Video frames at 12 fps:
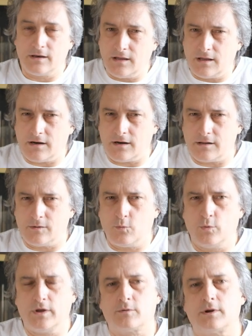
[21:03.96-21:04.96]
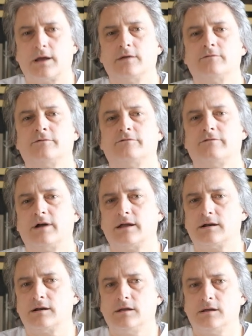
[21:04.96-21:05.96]
And here we arrive
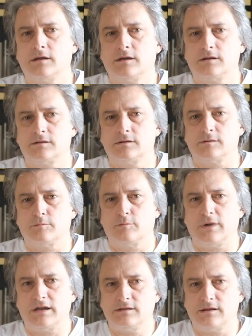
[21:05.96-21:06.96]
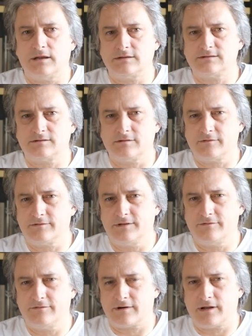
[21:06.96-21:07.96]
finally at my test of the
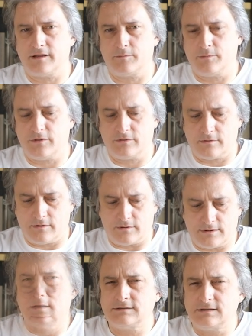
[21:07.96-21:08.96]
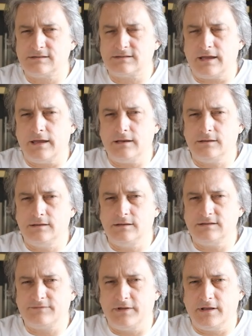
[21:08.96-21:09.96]
Ferrania P30. As I said,
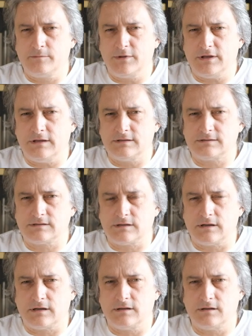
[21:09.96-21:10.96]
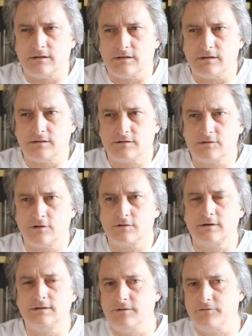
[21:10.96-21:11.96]
this film is
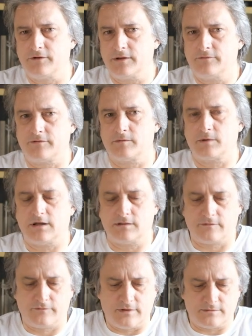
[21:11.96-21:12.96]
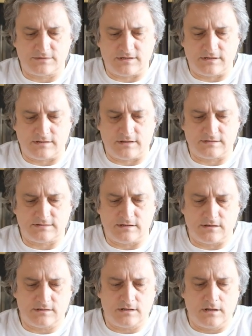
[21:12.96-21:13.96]
totally different from other films I tested.